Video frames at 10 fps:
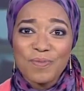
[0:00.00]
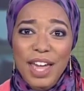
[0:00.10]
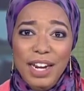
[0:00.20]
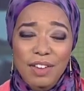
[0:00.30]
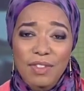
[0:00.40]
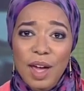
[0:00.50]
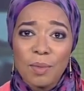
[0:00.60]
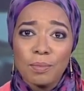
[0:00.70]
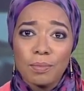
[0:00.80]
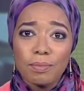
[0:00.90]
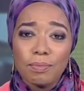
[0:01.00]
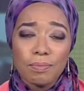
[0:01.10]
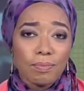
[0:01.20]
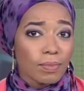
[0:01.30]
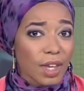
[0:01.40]
many of them
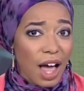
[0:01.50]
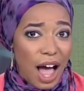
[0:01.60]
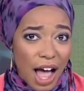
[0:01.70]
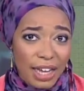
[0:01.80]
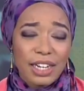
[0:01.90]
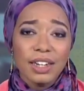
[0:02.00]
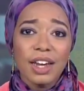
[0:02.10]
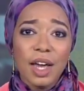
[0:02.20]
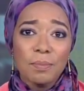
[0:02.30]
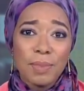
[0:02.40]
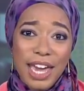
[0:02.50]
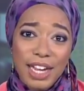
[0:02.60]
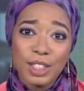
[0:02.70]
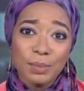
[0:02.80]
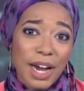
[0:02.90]
cotton,
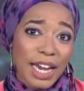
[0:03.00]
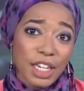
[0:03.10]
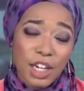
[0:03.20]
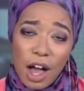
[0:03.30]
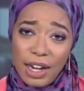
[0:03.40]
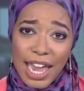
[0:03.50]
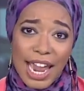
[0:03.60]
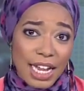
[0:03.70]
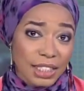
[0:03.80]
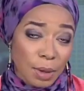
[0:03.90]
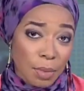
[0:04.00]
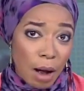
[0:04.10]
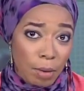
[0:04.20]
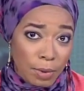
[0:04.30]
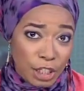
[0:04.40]
picked by young hands that
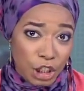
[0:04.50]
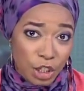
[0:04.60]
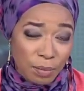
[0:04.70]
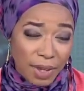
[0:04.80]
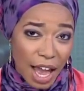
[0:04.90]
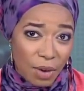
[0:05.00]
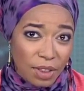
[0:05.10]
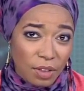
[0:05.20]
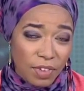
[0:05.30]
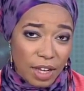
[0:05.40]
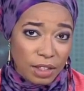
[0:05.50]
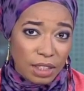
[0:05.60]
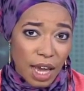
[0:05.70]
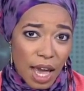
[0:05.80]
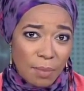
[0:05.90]
probably shouldn't be out in the
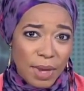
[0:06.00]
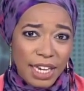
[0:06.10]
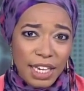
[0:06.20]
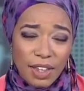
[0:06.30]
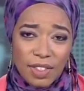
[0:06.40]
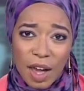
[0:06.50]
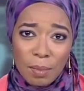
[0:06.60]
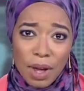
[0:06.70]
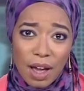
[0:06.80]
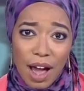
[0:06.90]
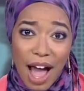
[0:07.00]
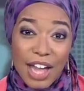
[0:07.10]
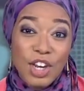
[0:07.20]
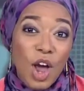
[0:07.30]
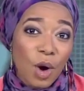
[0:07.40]
fields picking them.
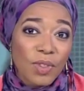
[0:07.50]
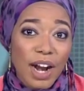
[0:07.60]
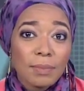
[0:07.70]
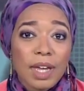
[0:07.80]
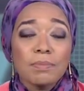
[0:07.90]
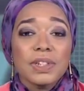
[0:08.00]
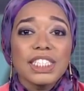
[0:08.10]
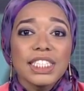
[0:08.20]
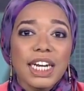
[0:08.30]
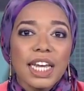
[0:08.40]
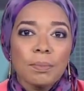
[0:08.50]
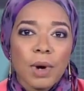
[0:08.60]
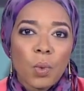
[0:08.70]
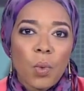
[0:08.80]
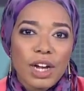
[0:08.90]
I know that I'm complicit in it,
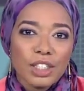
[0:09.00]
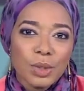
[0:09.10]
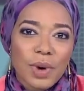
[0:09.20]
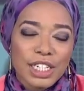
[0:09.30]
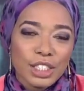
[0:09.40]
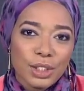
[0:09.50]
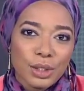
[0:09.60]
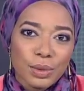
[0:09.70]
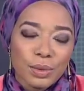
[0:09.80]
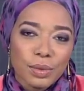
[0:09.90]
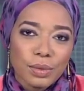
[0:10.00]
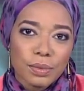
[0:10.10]
but what do I do?